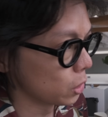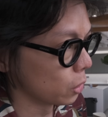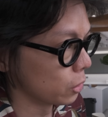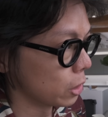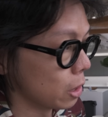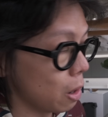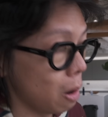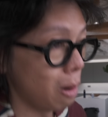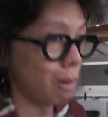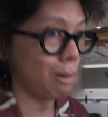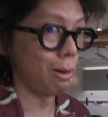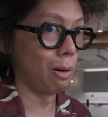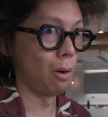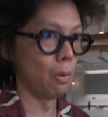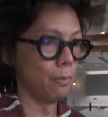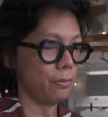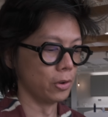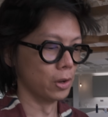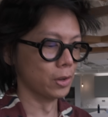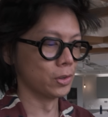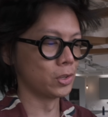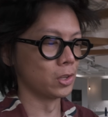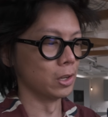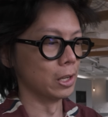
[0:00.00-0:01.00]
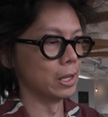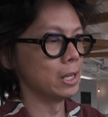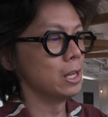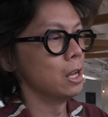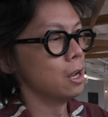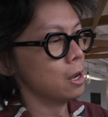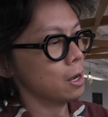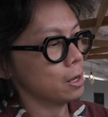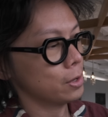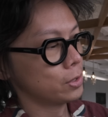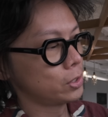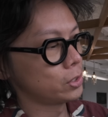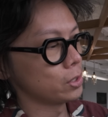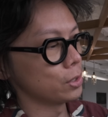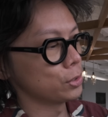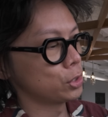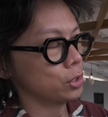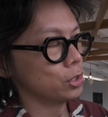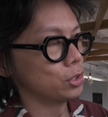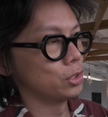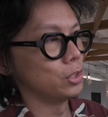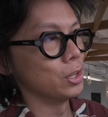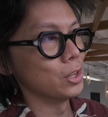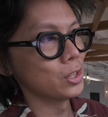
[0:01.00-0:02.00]
on it, obviously, such
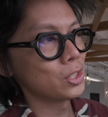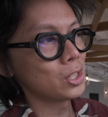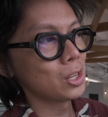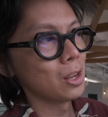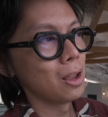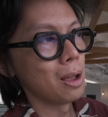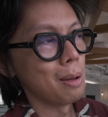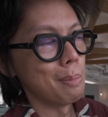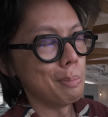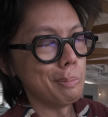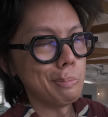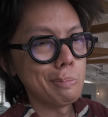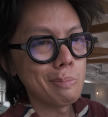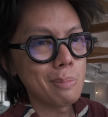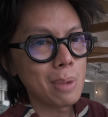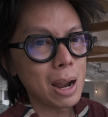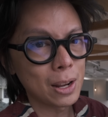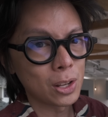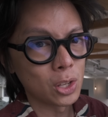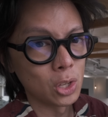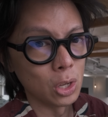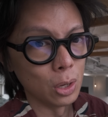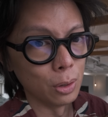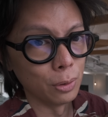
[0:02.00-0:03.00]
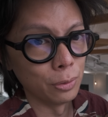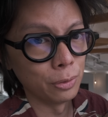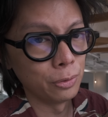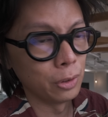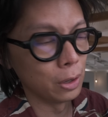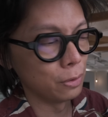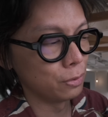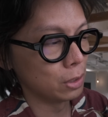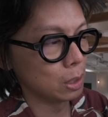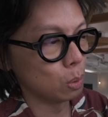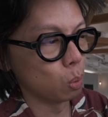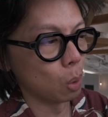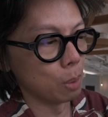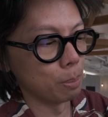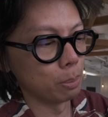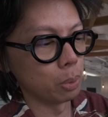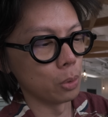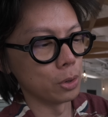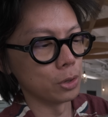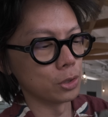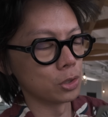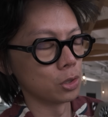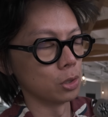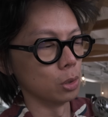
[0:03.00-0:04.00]
as this massive
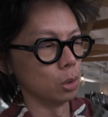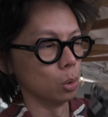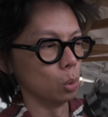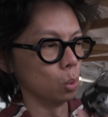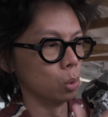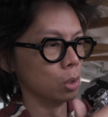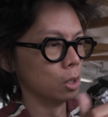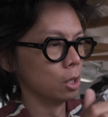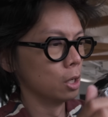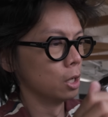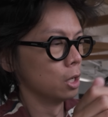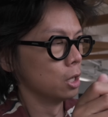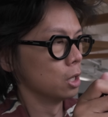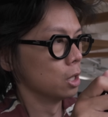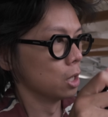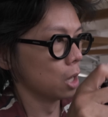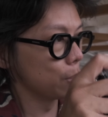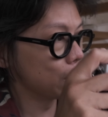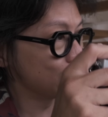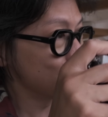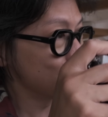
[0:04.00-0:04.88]
51.2. I mean,